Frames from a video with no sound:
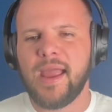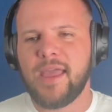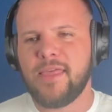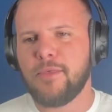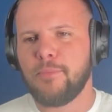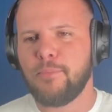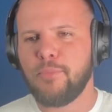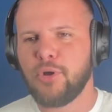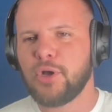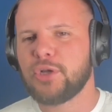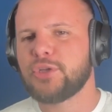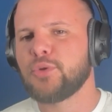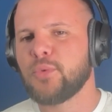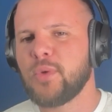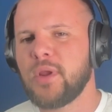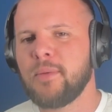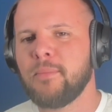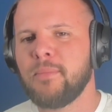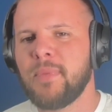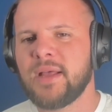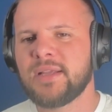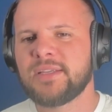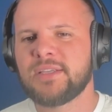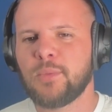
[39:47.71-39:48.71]
And the book's
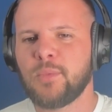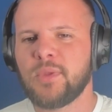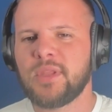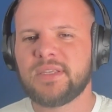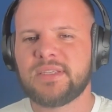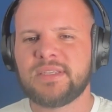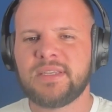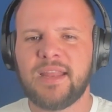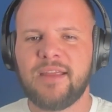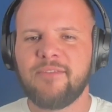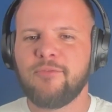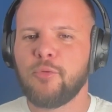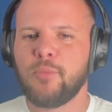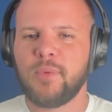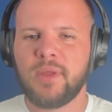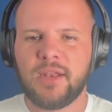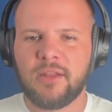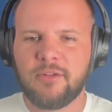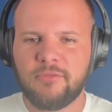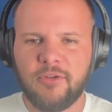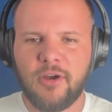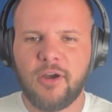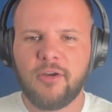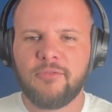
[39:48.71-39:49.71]
written by someone that's never been
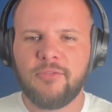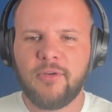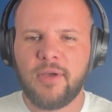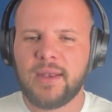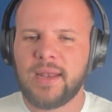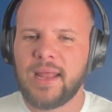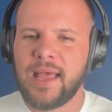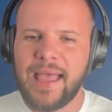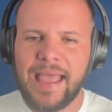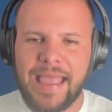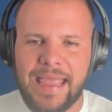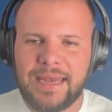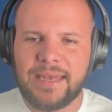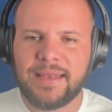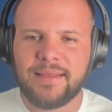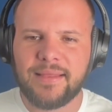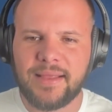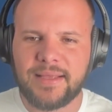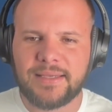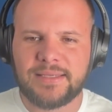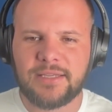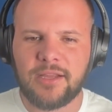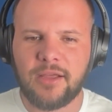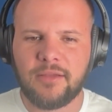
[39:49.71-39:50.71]
in firefighting. I hated
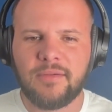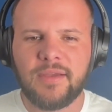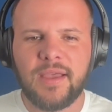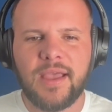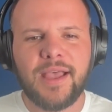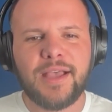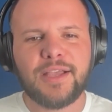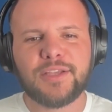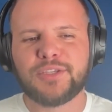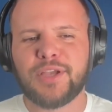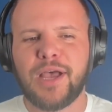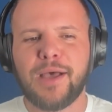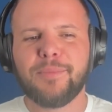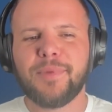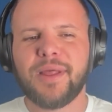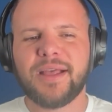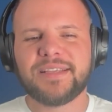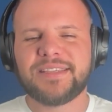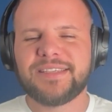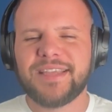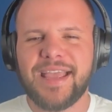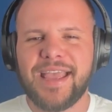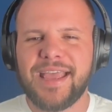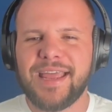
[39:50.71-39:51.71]
that stuff. So I'm
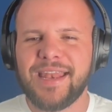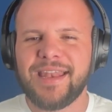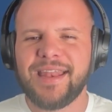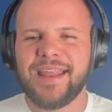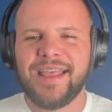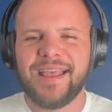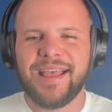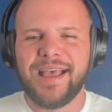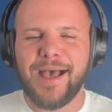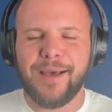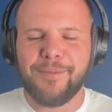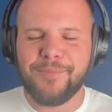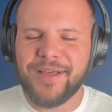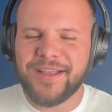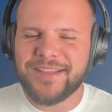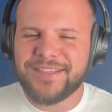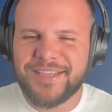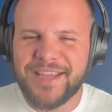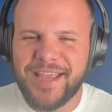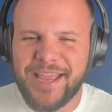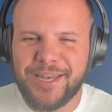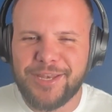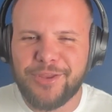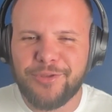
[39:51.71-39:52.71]
not saying, I'm not
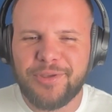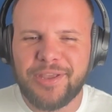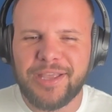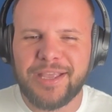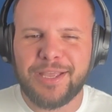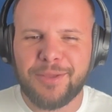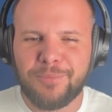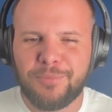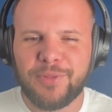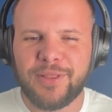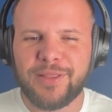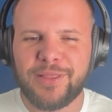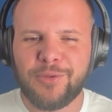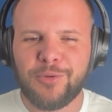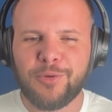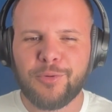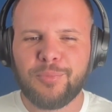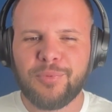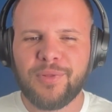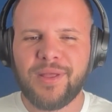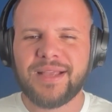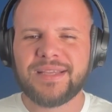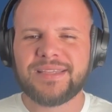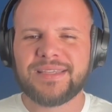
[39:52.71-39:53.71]
saying you can completely
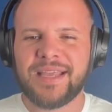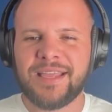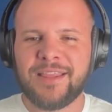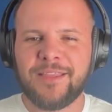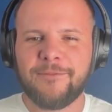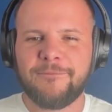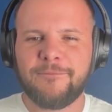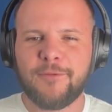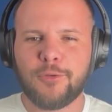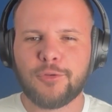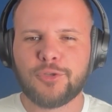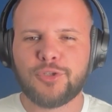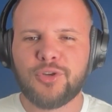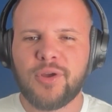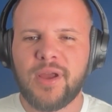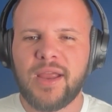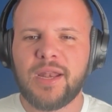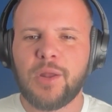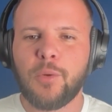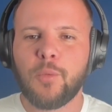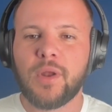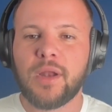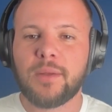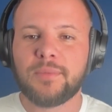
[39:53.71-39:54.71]
replace in the field
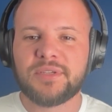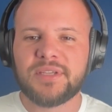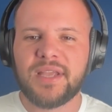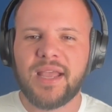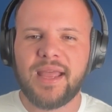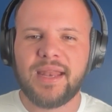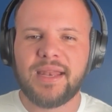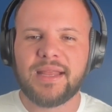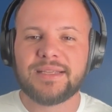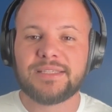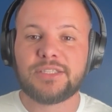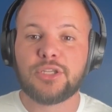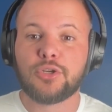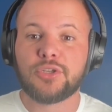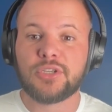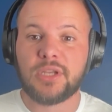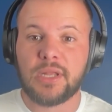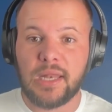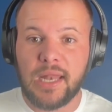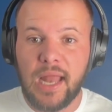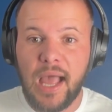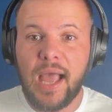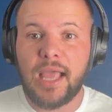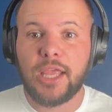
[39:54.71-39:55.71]
training. What I'm saying is there's a
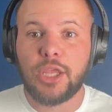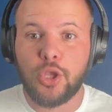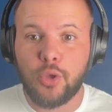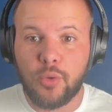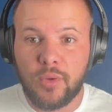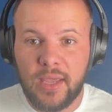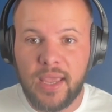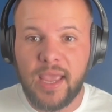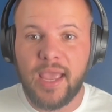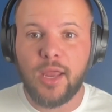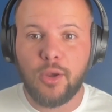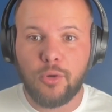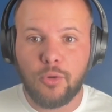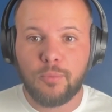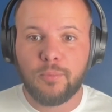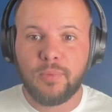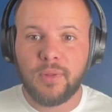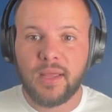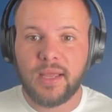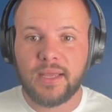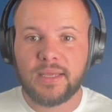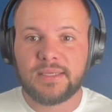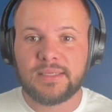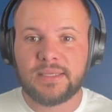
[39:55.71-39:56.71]
lot you can
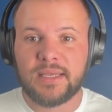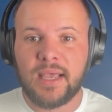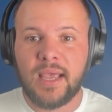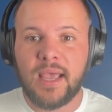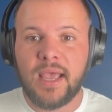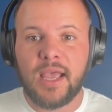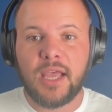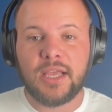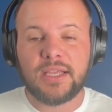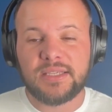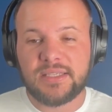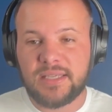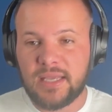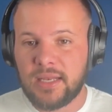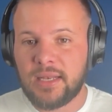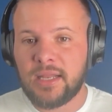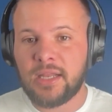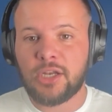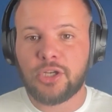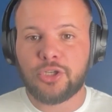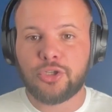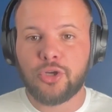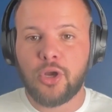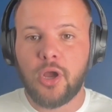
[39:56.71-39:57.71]
replace sitting
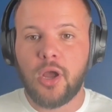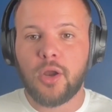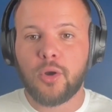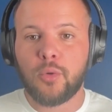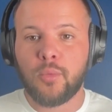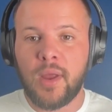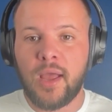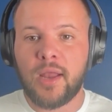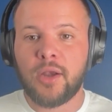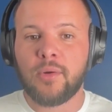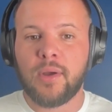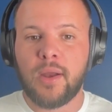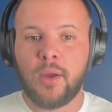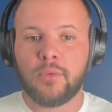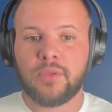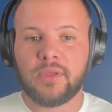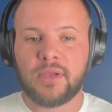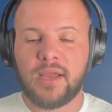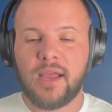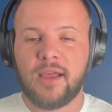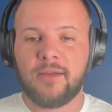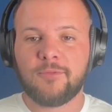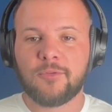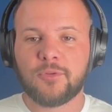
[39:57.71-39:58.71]
in a truck riding around with a
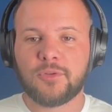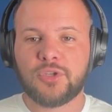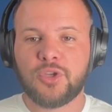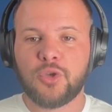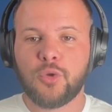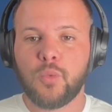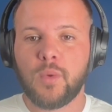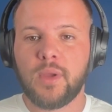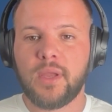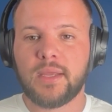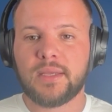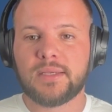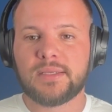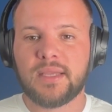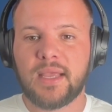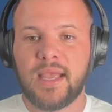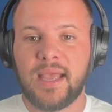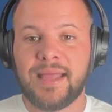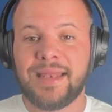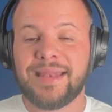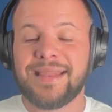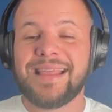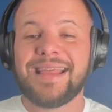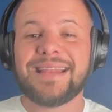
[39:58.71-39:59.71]
guy for two weeks
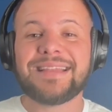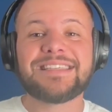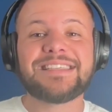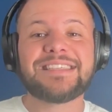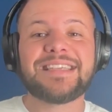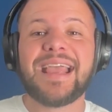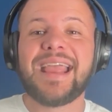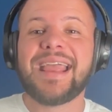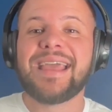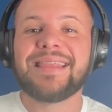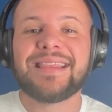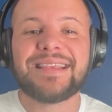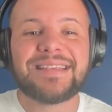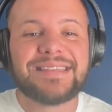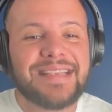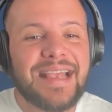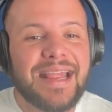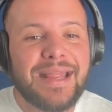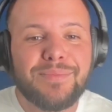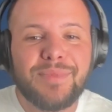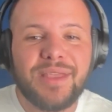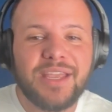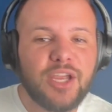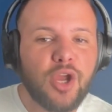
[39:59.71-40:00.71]
and then saying the
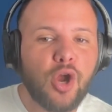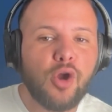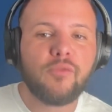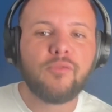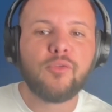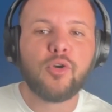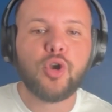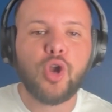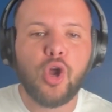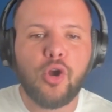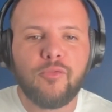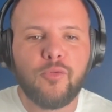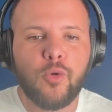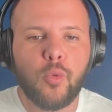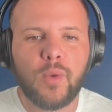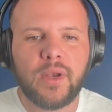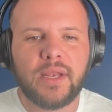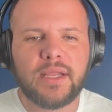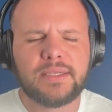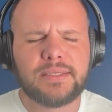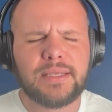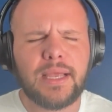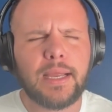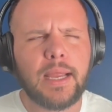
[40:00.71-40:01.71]
same thing over and over when
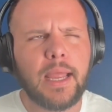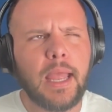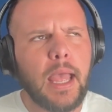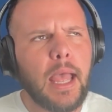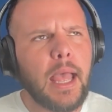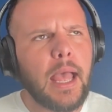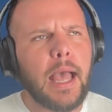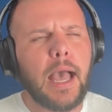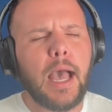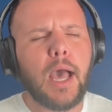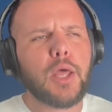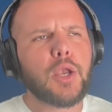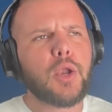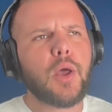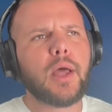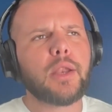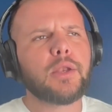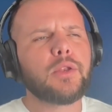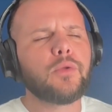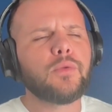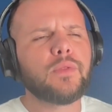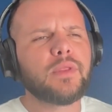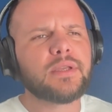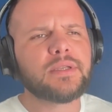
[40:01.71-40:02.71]
he's like, how do I
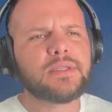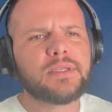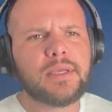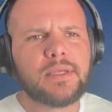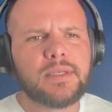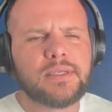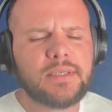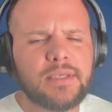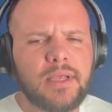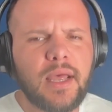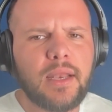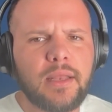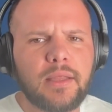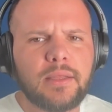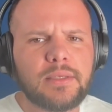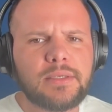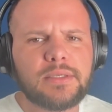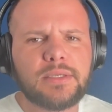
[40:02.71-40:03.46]
do this inside of the